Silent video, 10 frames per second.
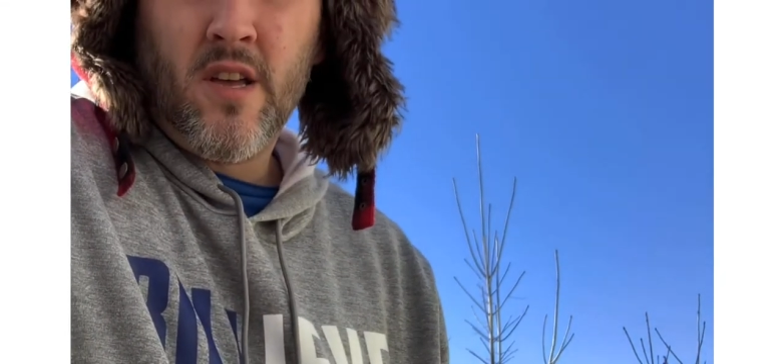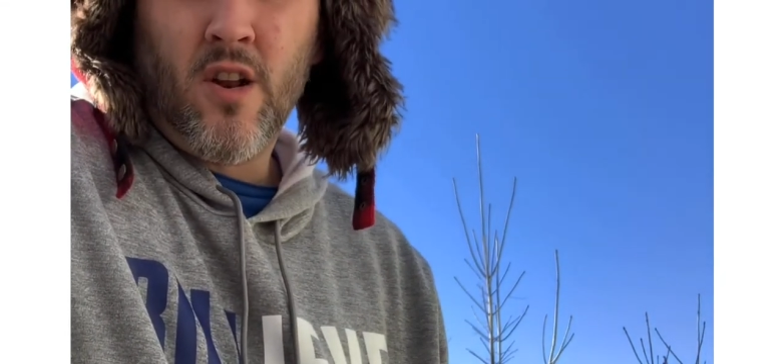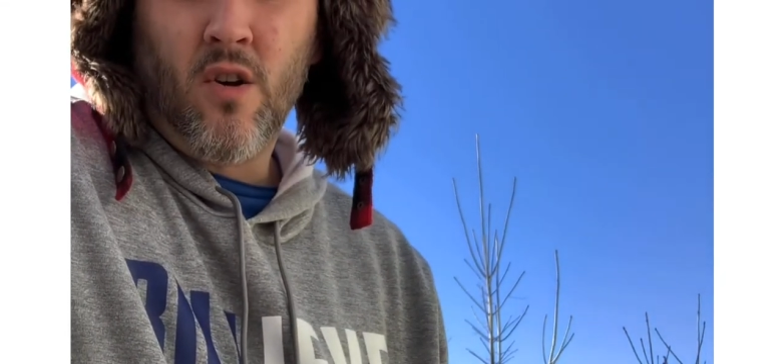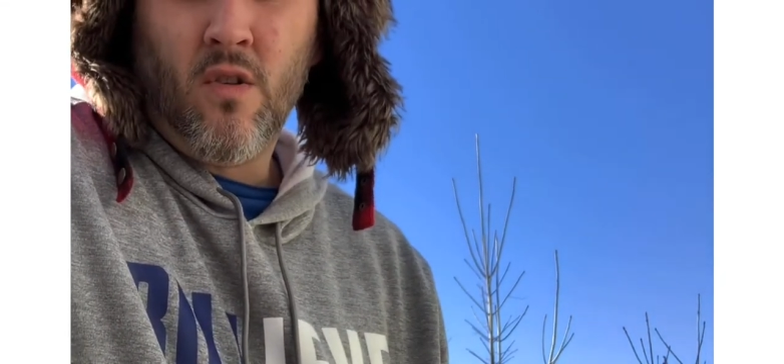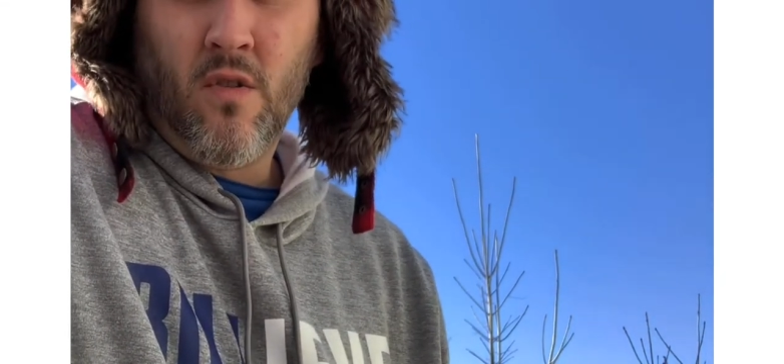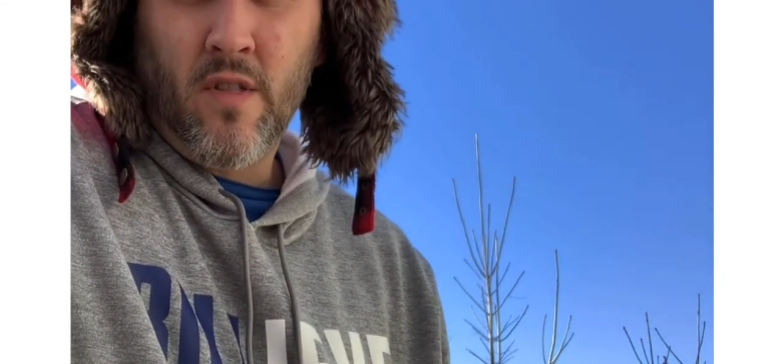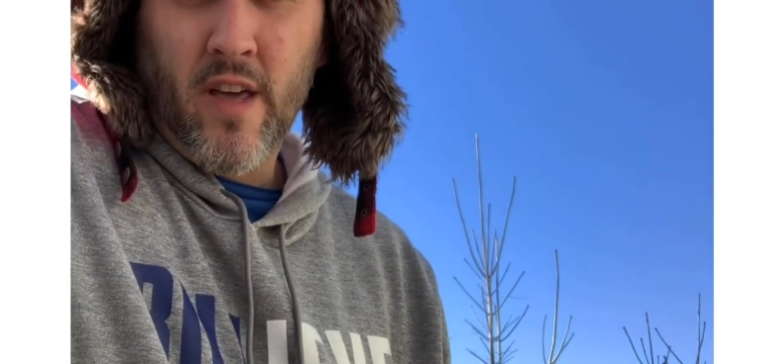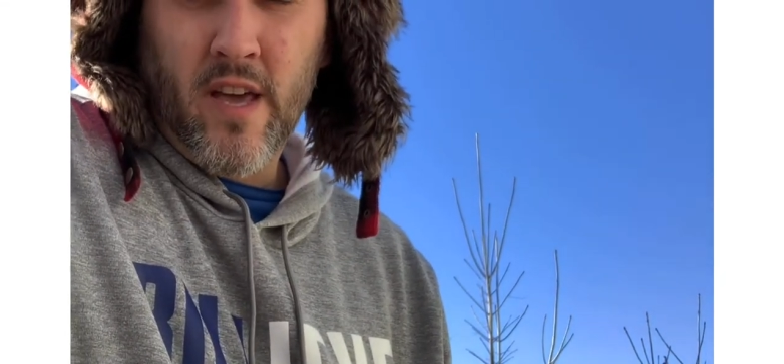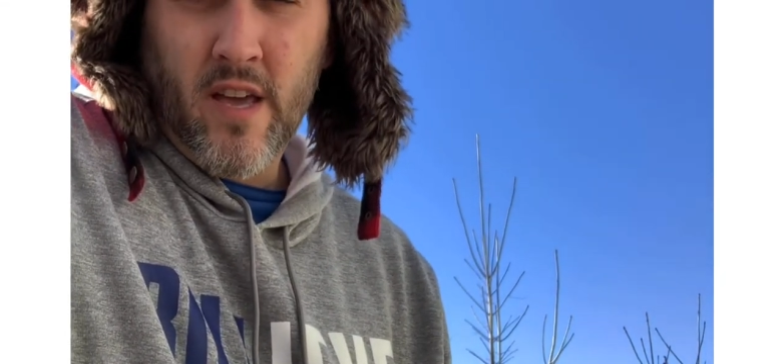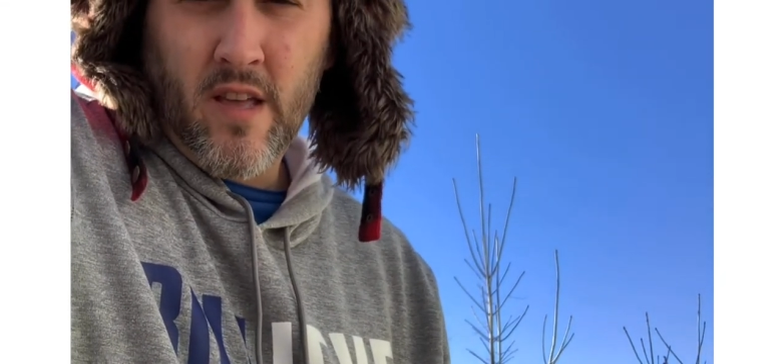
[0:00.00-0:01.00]
you know
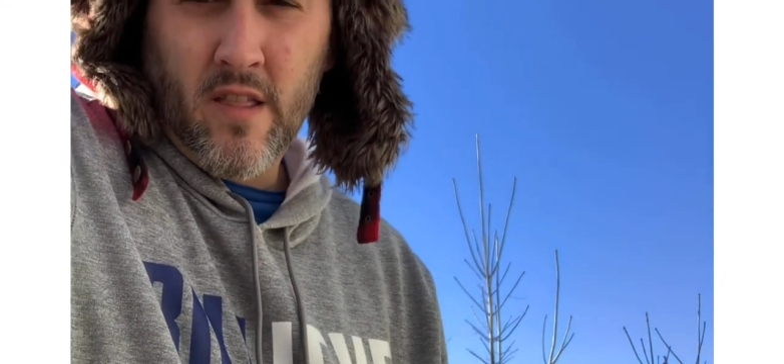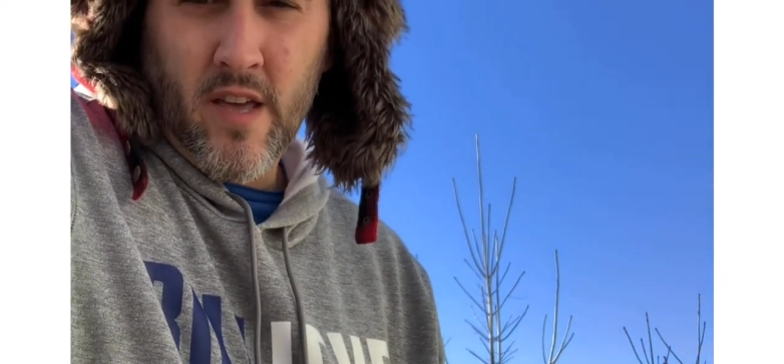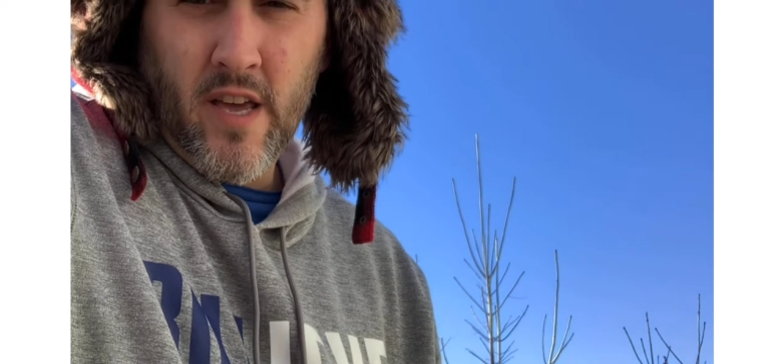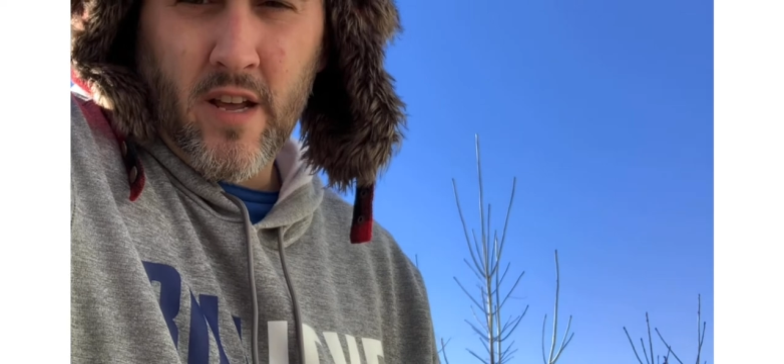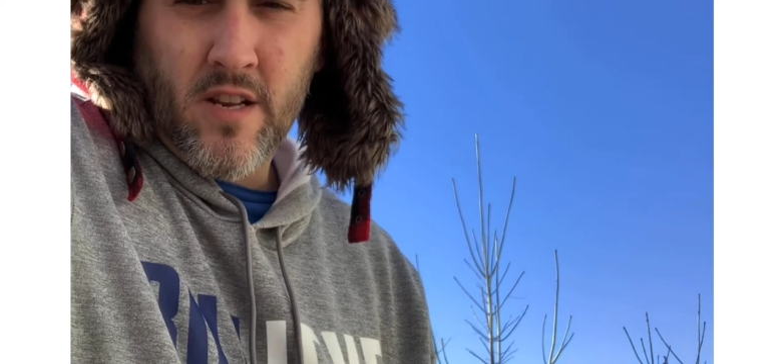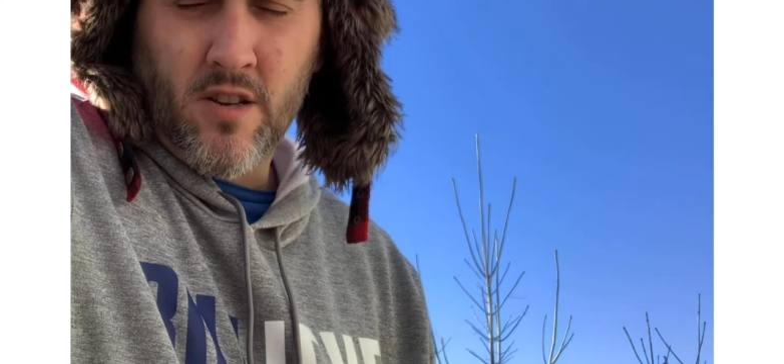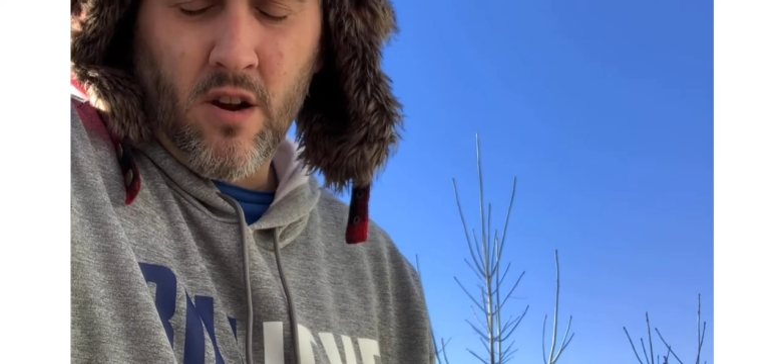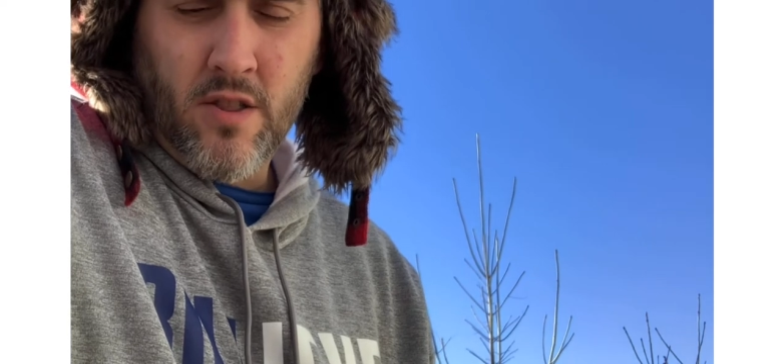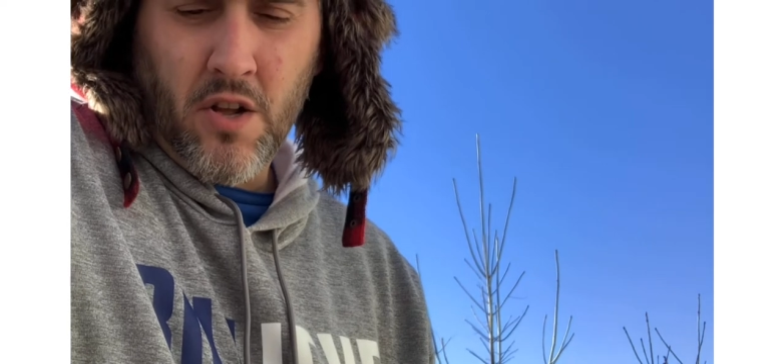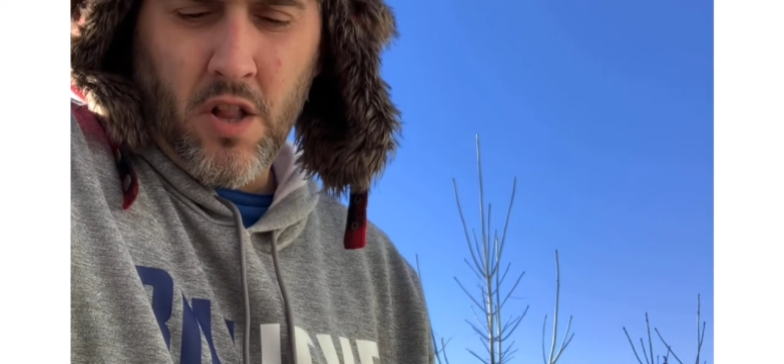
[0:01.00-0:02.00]
they they
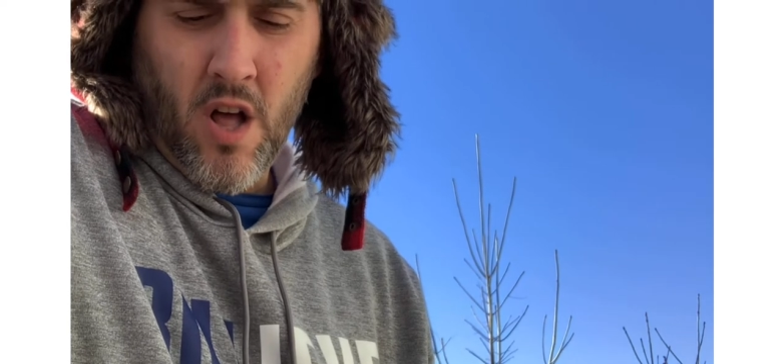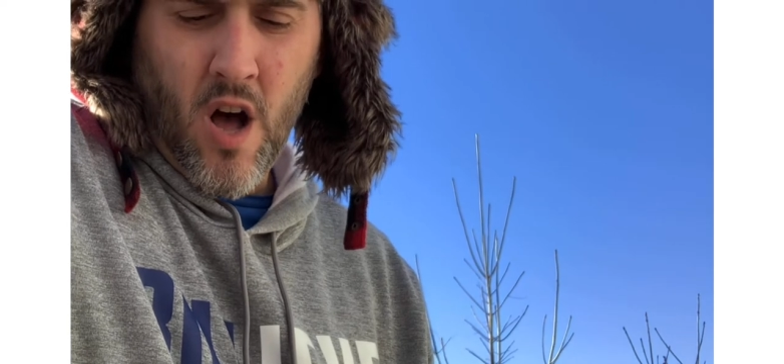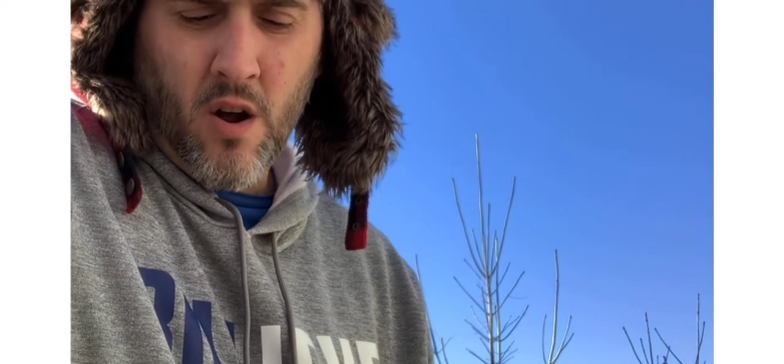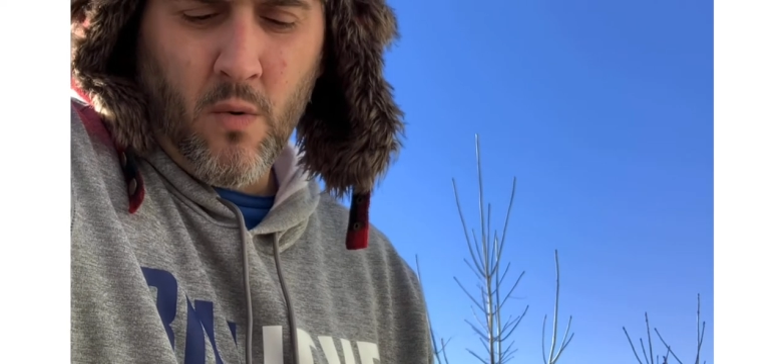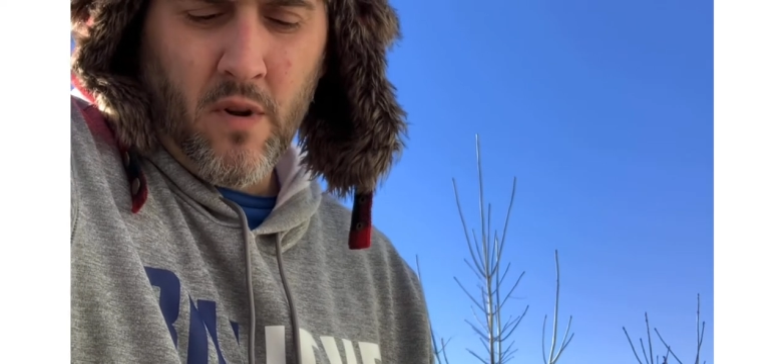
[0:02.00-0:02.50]
started the clock